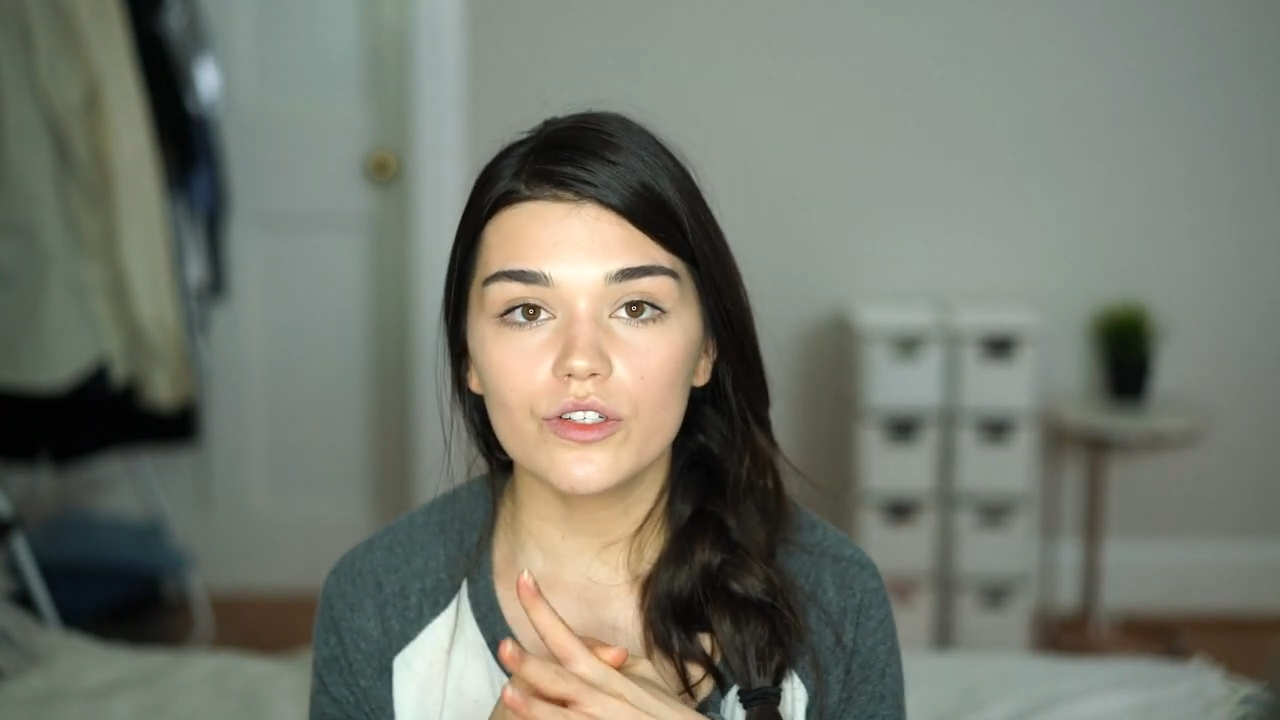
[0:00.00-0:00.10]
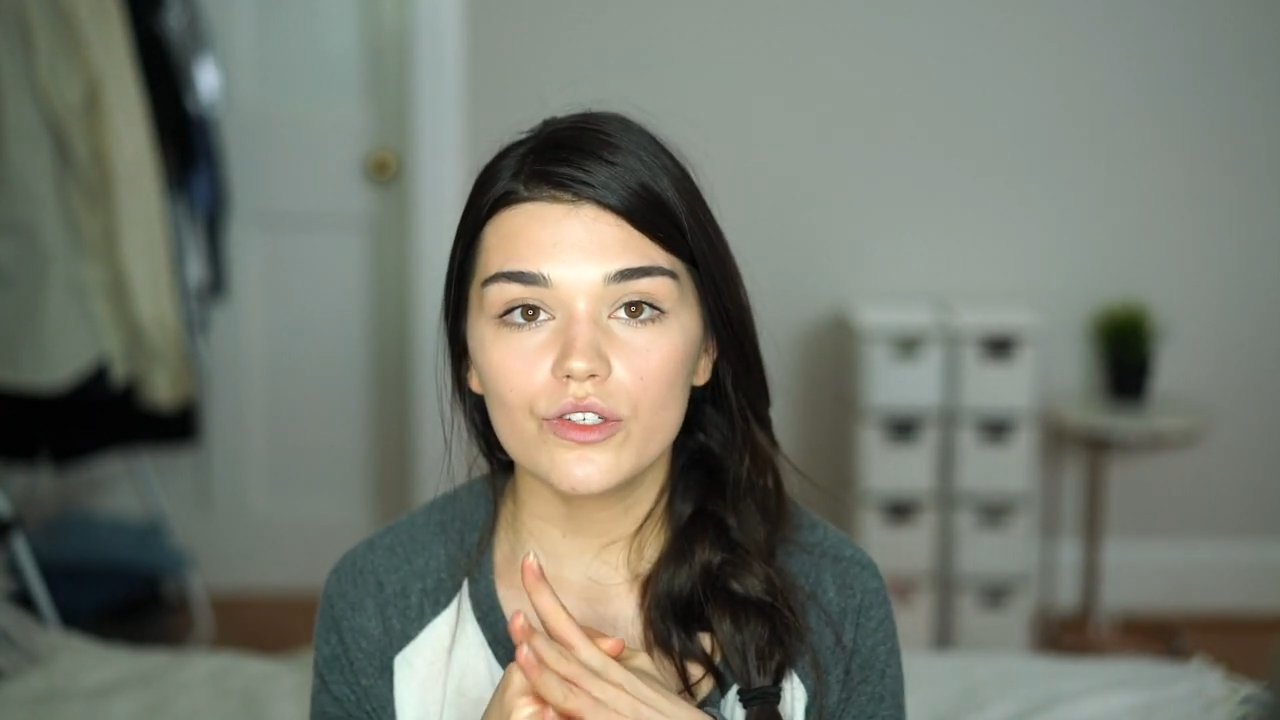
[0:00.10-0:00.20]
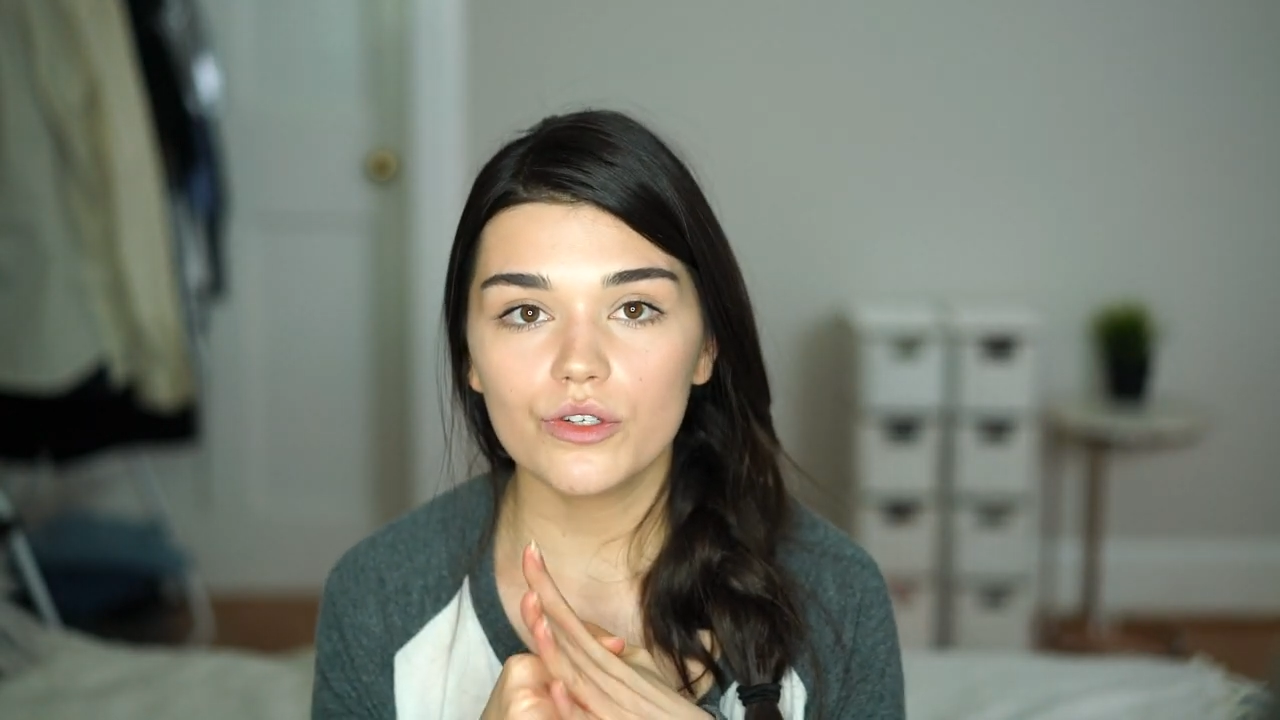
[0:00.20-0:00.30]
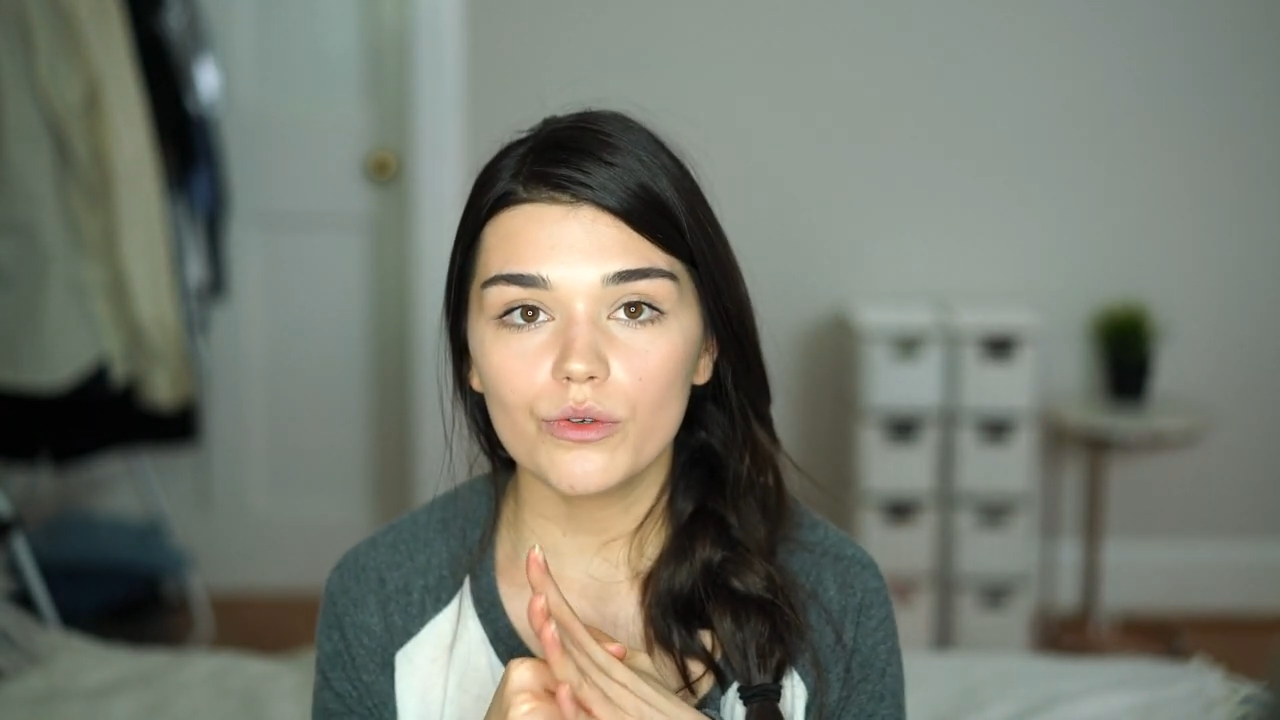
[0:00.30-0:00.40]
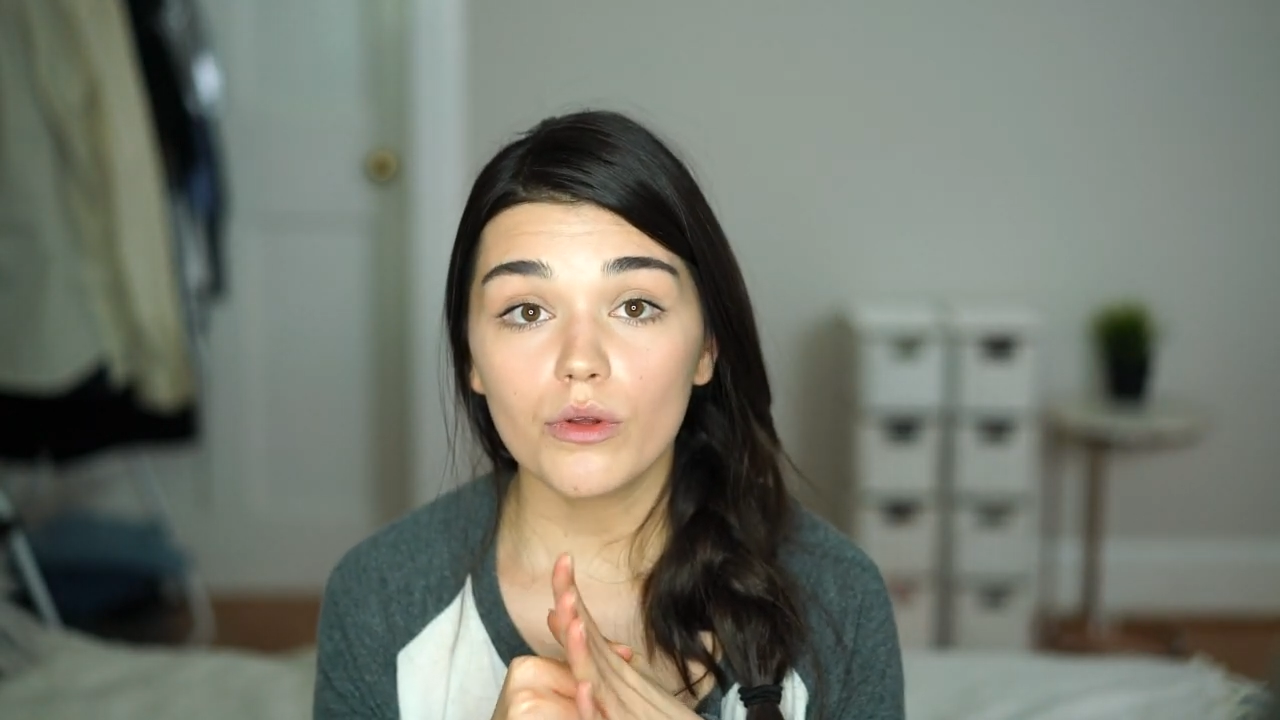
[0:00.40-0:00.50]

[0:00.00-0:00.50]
to